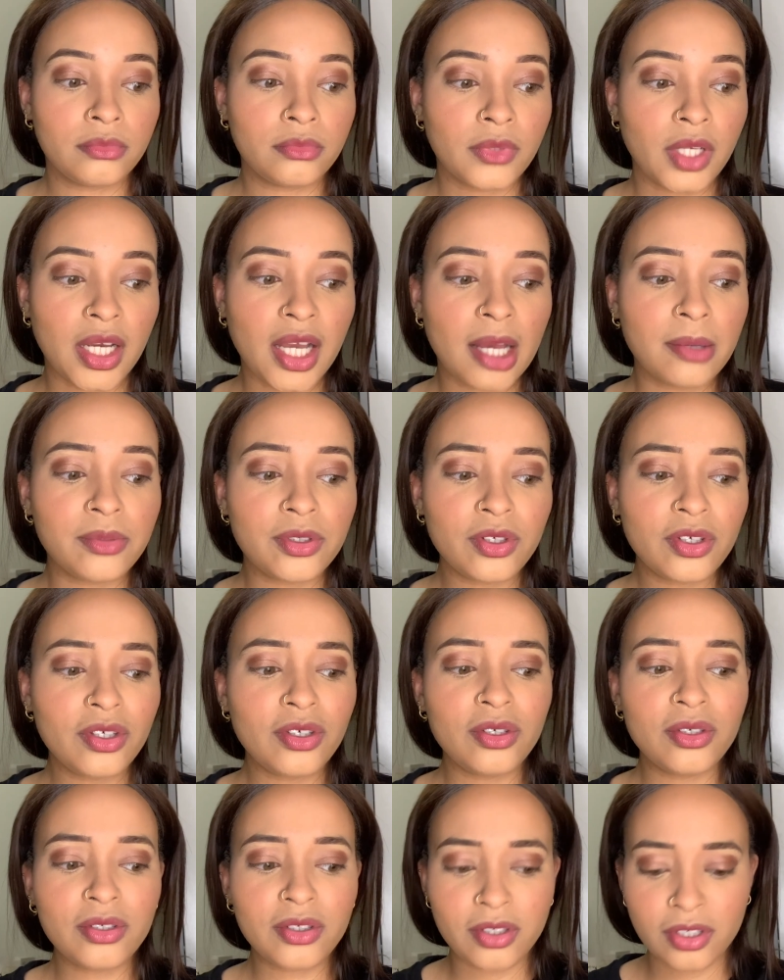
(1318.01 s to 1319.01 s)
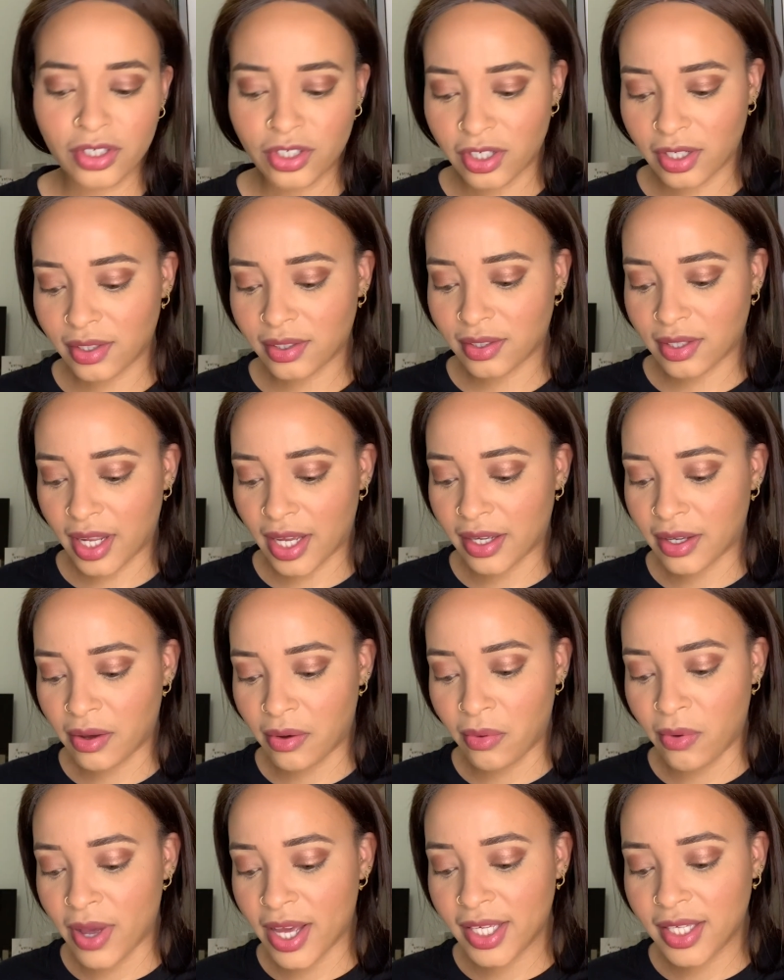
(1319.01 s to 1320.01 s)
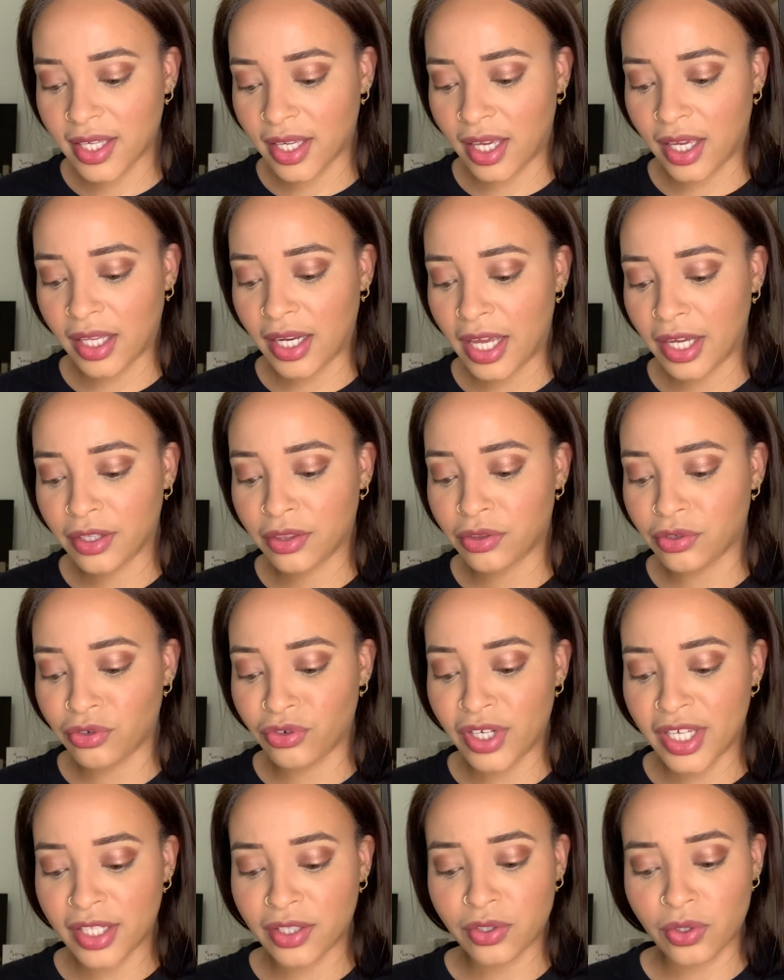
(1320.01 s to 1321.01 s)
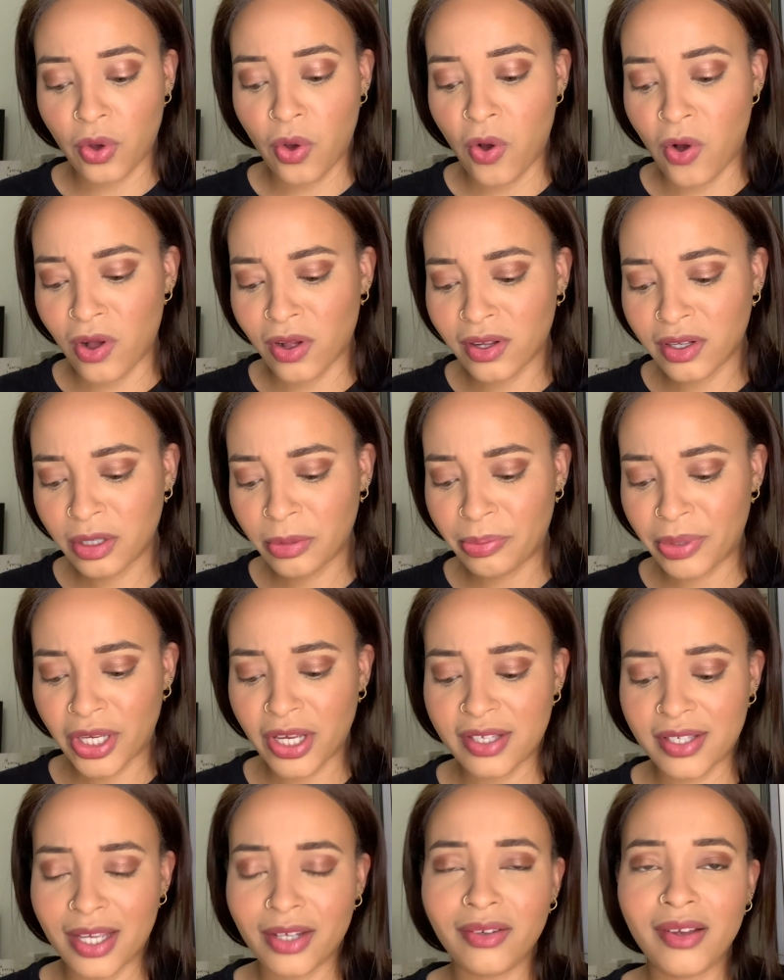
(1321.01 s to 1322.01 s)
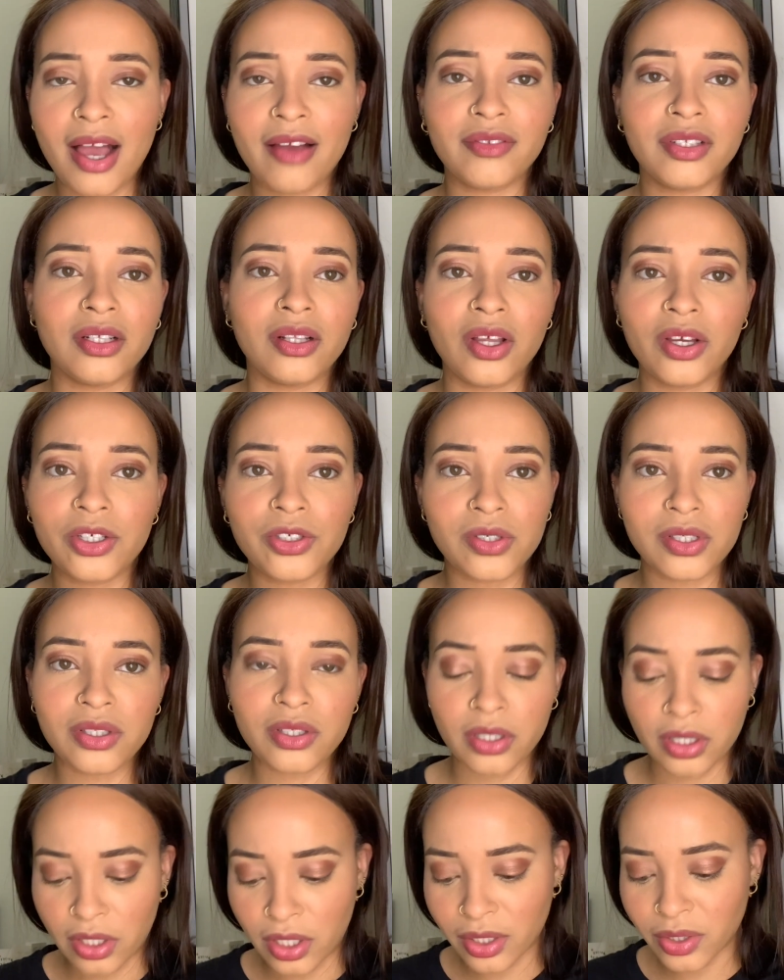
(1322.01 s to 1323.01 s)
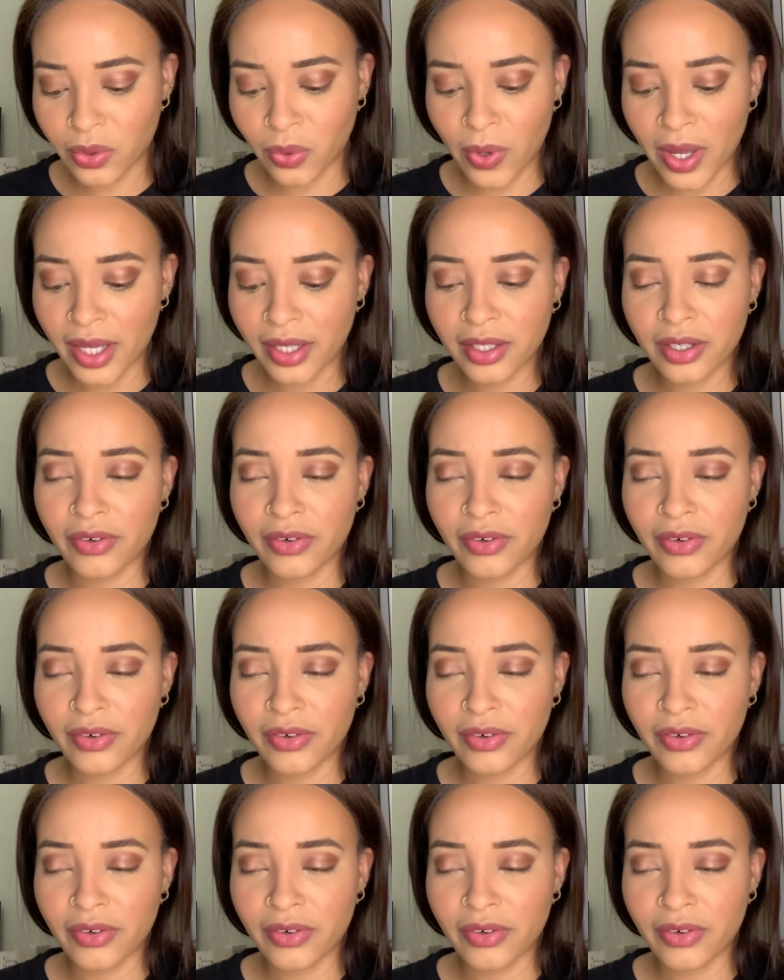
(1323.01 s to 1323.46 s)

Like, I'm so used to just like working like through it all, because I don't have the luxury to not work,